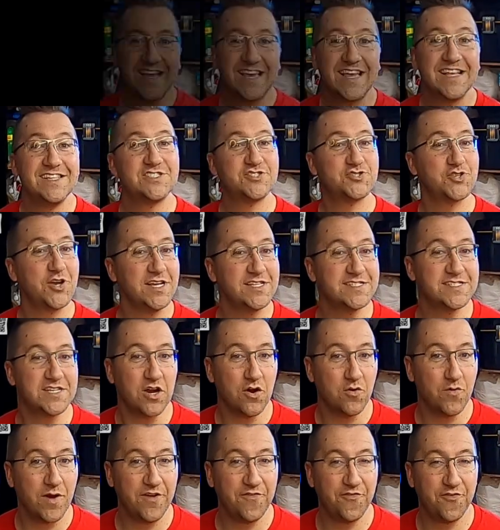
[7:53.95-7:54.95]
Constraints
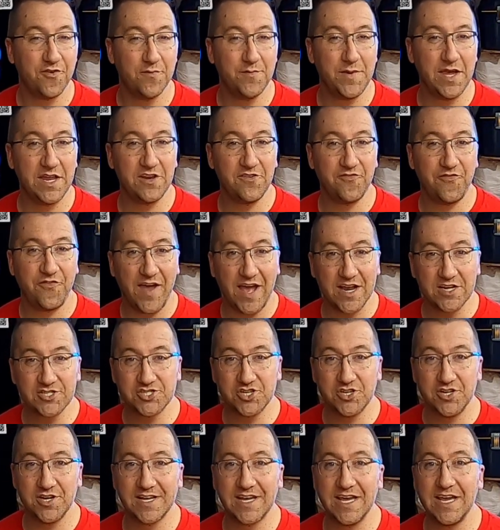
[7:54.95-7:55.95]
are a way for a
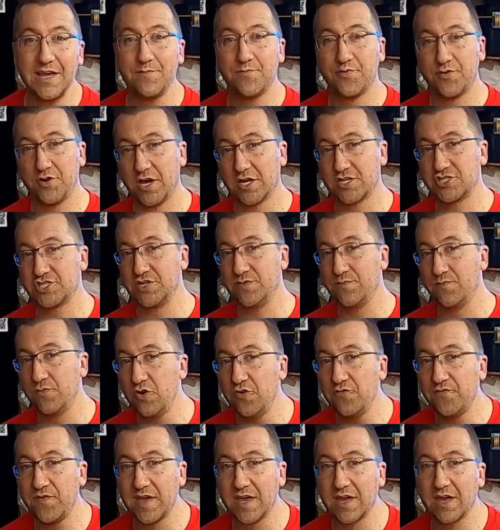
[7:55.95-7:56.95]
manufacturer to keep production
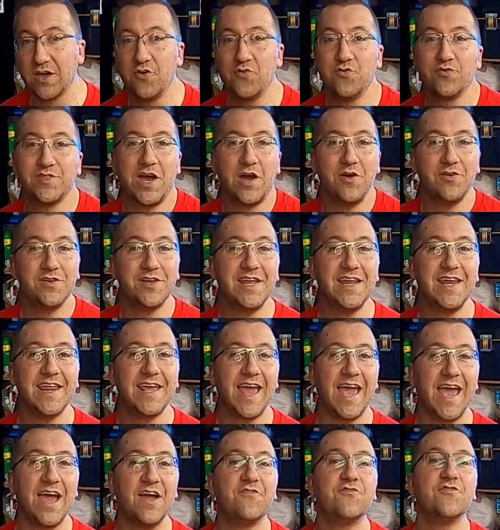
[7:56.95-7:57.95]
moving without
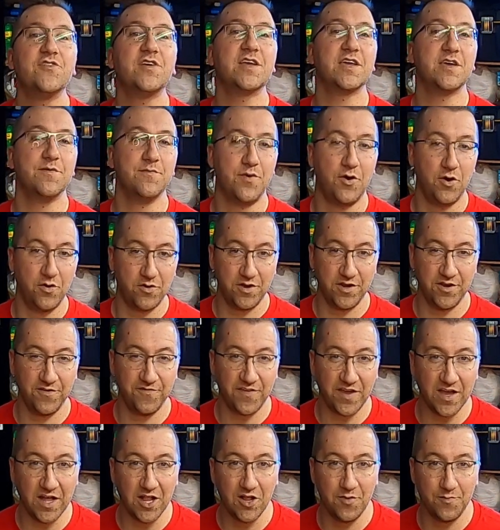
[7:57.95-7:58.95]
needing every component
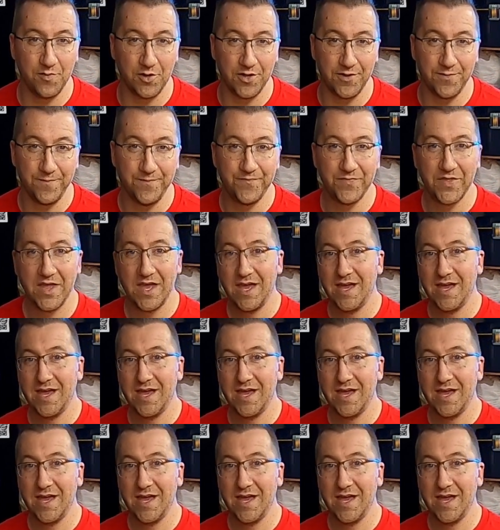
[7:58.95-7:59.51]
available.